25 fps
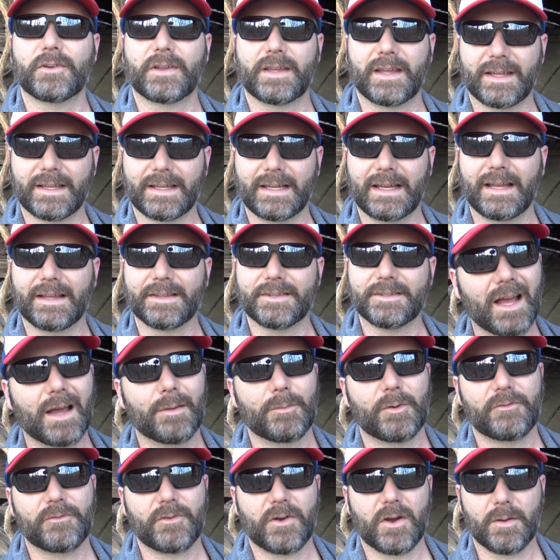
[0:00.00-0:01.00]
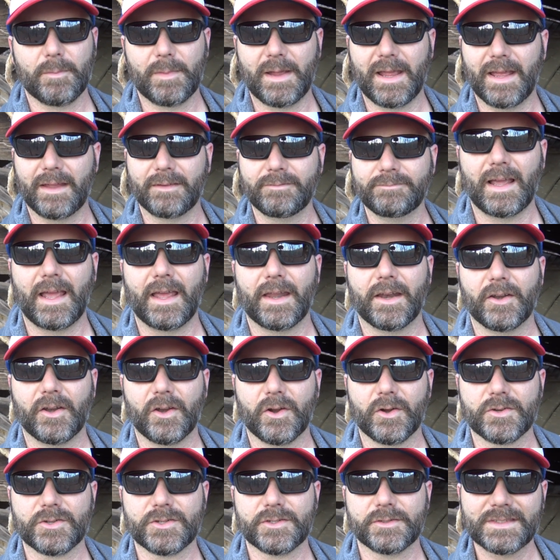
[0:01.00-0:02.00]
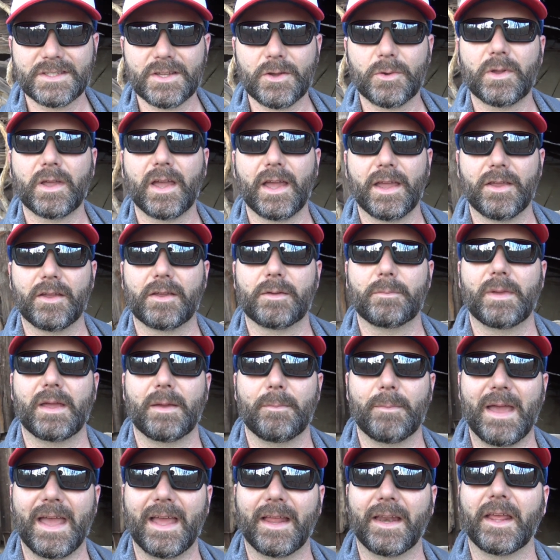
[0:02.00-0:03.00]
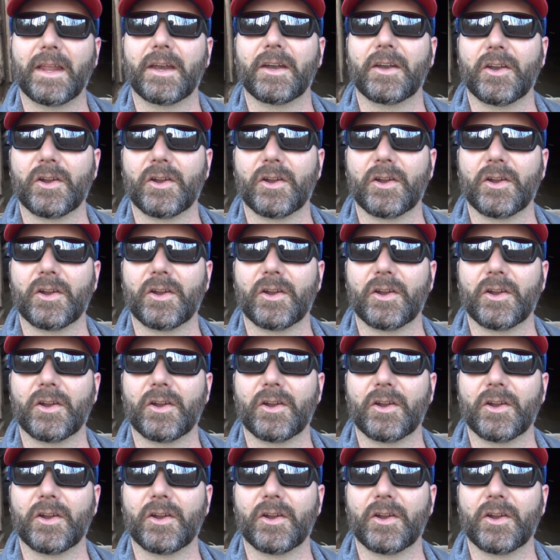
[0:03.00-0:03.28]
forget, guys, I'm a farmhand and a nurse. It's okay. You can be a man and a